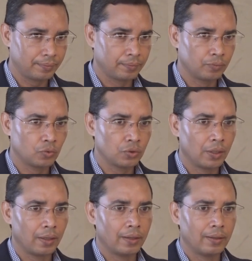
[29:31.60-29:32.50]
is the
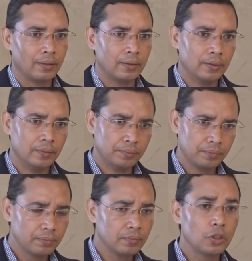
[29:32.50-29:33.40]
importance of
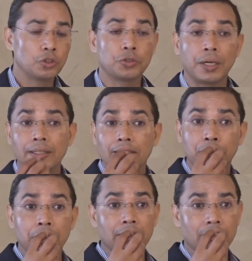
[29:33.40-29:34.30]
tongue? So tongue is
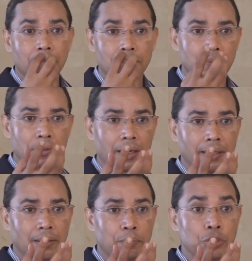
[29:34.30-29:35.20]
phasia,
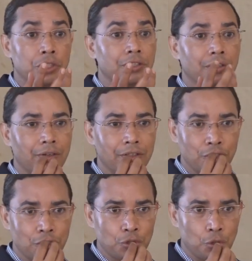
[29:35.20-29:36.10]
like the posterior
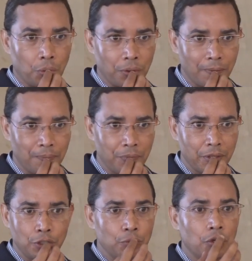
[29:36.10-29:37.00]
circulation stroke.
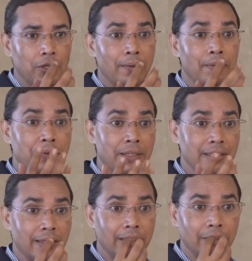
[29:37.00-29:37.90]
You won't have
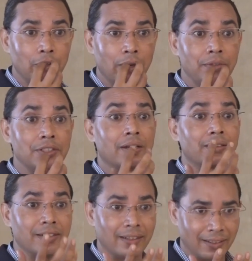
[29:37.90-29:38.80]
aphasia, you have
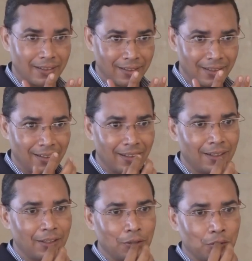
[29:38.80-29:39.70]
dysarthria.
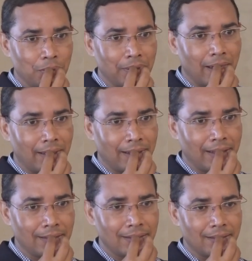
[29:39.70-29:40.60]
So in that
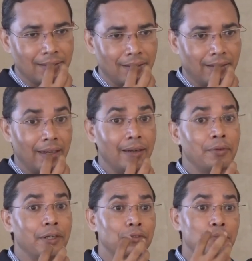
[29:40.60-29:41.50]
case, the
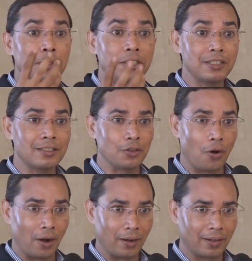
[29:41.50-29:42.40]
delivery of speech is
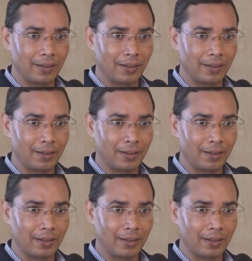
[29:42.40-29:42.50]
wrong.